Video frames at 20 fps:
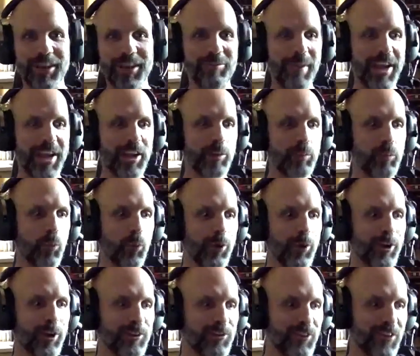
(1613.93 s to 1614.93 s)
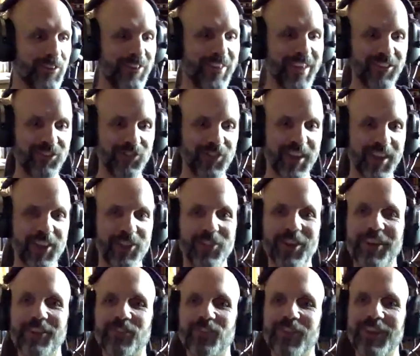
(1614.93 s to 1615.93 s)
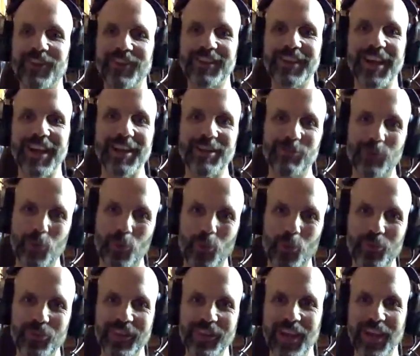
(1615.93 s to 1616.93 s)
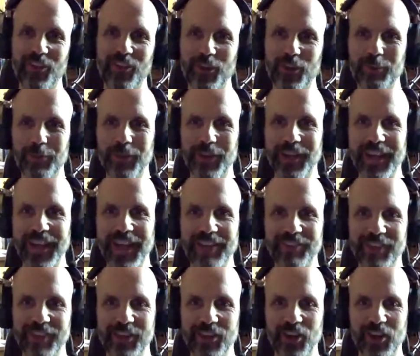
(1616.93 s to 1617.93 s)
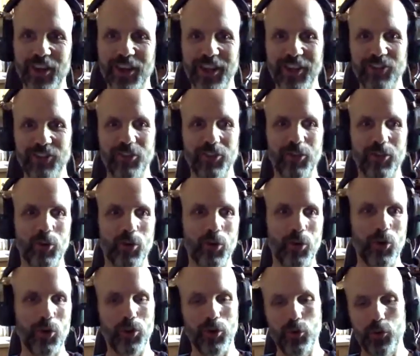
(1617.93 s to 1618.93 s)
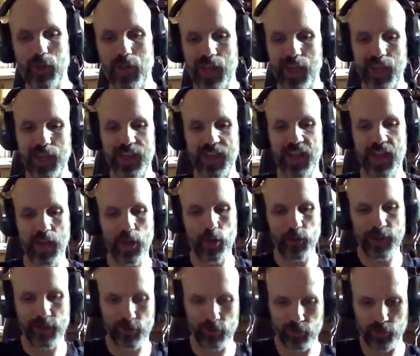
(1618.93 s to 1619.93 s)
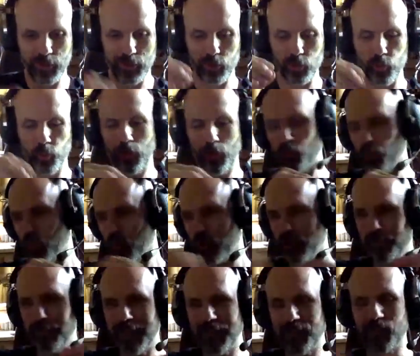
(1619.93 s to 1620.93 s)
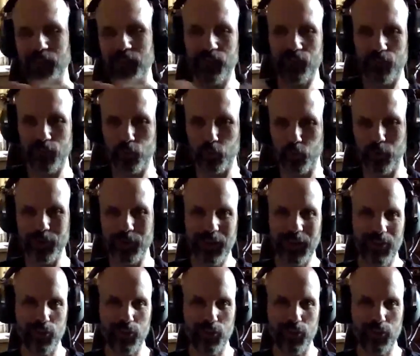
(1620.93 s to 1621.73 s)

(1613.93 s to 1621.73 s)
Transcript: made up words and things that I thought sounded kind of cool together, but I haven't gone into the whole, okay, and now here's this word means this, and this word means